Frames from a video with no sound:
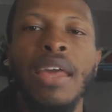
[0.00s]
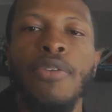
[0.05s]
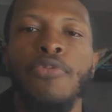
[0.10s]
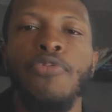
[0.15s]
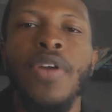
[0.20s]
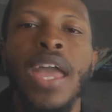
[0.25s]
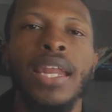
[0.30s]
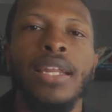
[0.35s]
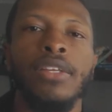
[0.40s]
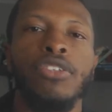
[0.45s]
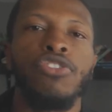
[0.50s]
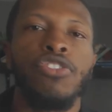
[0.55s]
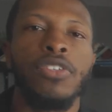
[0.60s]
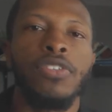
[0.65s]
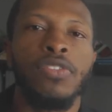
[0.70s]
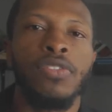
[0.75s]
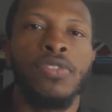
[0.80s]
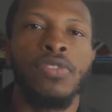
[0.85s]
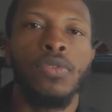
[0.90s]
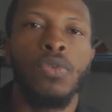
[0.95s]

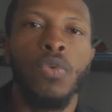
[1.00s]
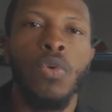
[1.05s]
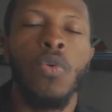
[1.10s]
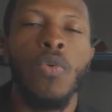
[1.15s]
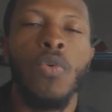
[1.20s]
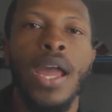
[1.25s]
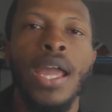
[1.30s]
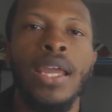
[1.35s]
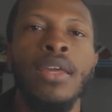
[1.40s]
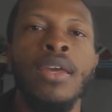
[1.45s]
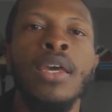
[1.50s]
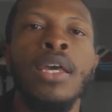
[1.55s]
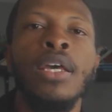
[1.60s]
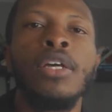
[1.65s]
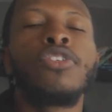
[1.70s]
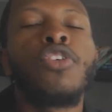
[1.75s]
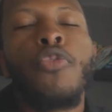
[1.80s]
advantages, right?